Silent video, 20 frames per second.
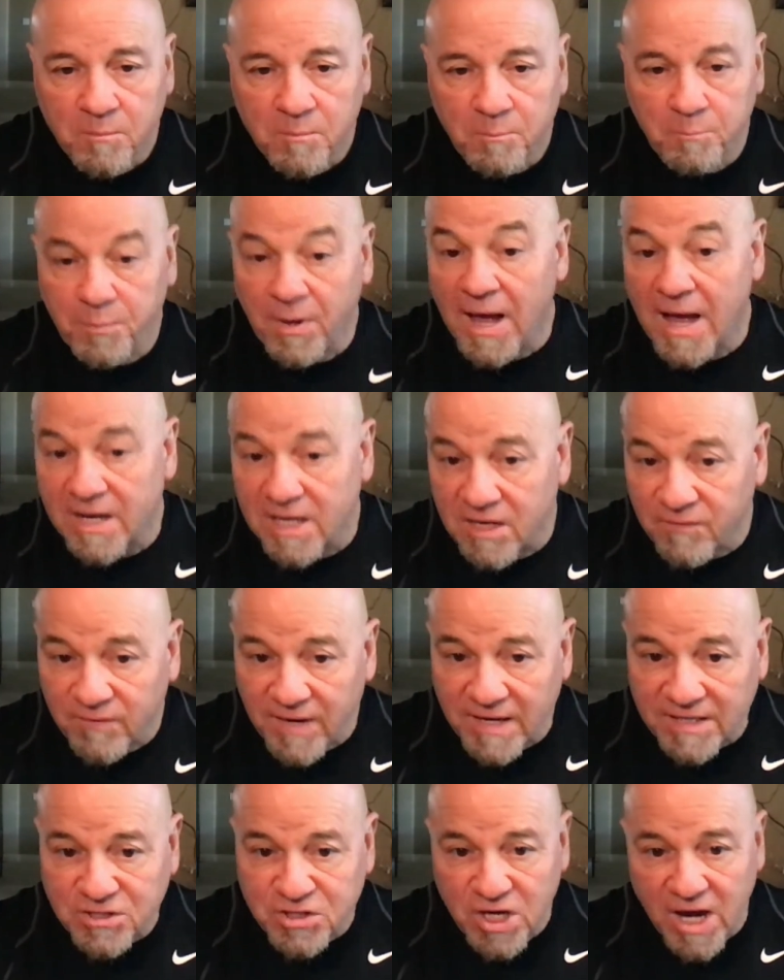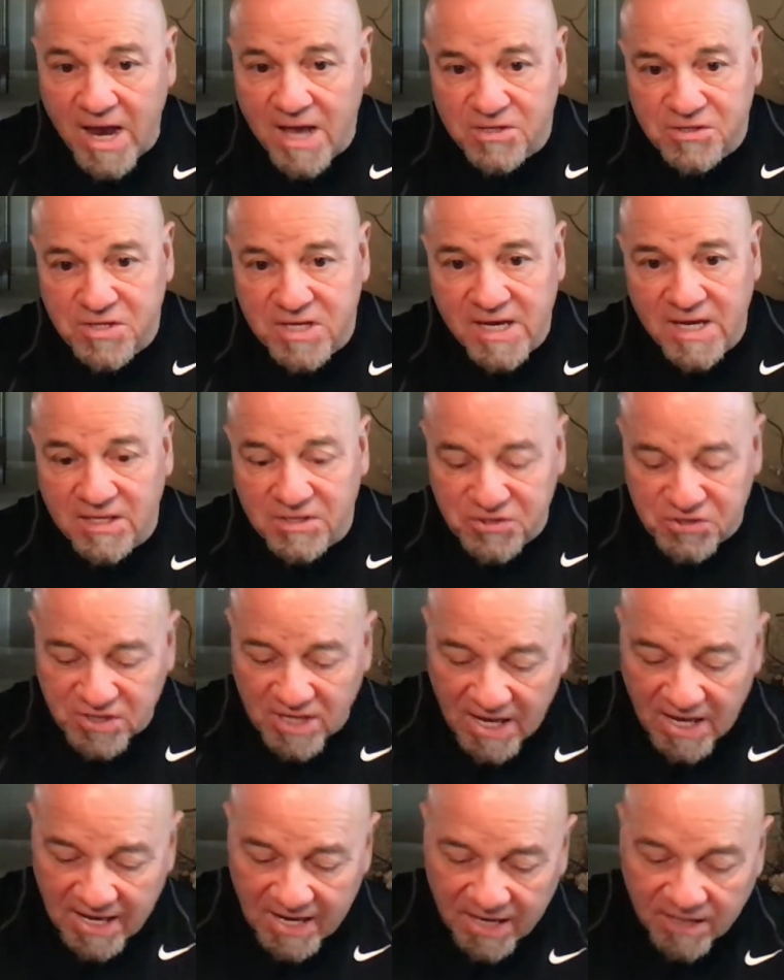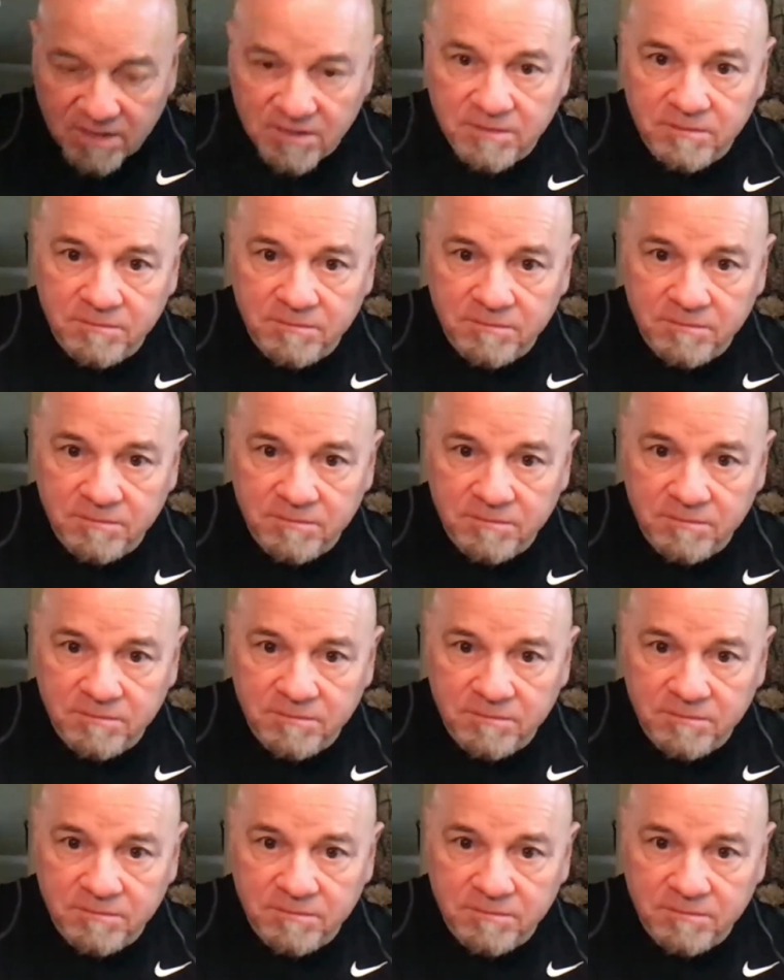But if I change the inside,